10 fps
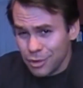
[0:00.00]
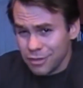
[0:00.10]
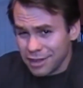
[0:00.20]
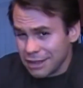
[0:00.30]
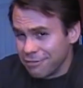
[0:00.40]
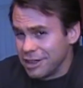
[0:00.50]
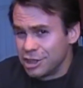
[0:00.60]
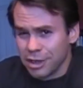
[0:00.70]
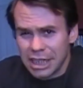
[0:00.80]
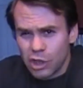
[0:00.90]
movie
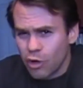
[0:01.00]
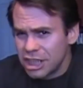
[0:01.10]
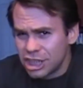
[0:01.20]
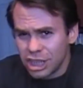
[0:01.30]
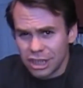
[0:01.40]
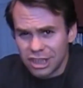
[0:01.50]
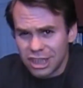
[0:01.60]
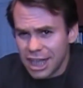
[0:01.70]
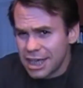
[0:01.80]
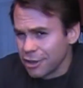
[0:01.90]
featuring Christian
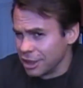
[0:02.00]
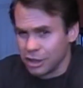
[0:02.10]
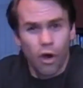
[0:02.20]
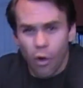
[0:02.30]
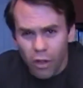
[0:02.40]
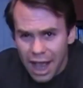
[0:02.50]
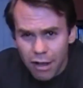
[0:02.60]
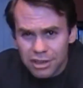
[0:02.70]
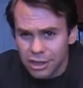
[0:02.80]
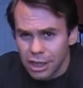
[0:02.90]
Slater and Cole
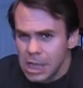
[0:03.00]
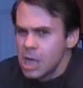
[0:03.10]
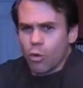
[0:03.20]
Hauser